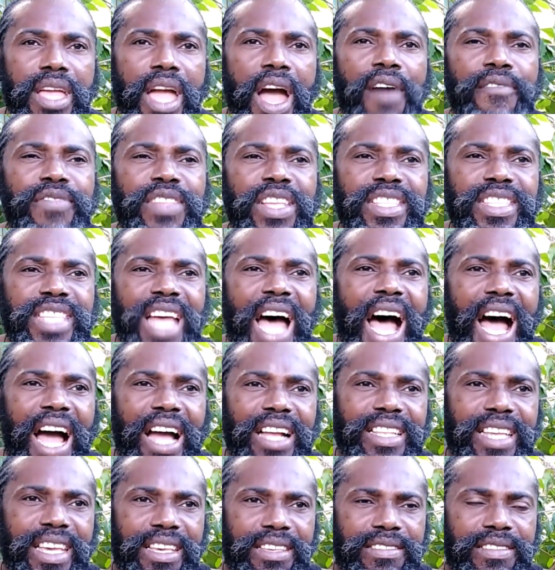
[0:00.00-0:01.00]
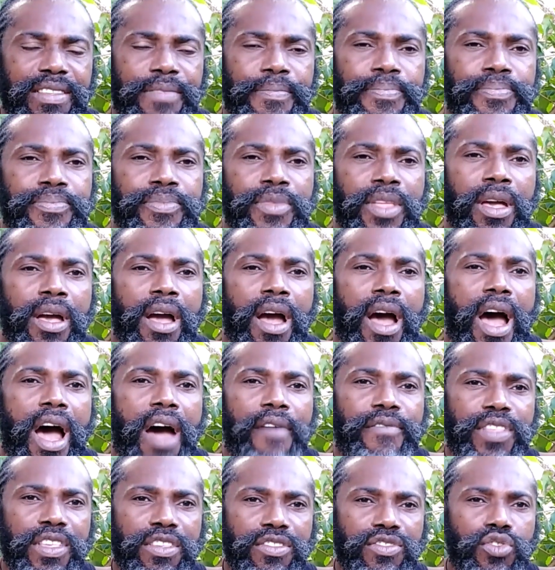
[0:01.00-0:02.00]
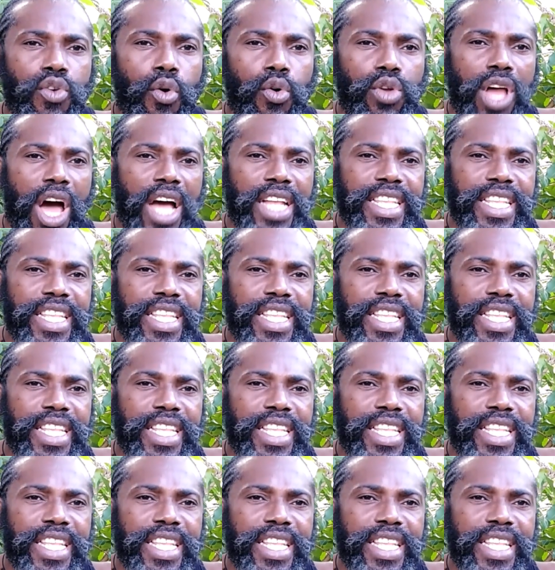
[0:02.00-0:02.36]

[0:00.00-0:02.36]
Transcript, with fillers: of the darkness of the soul,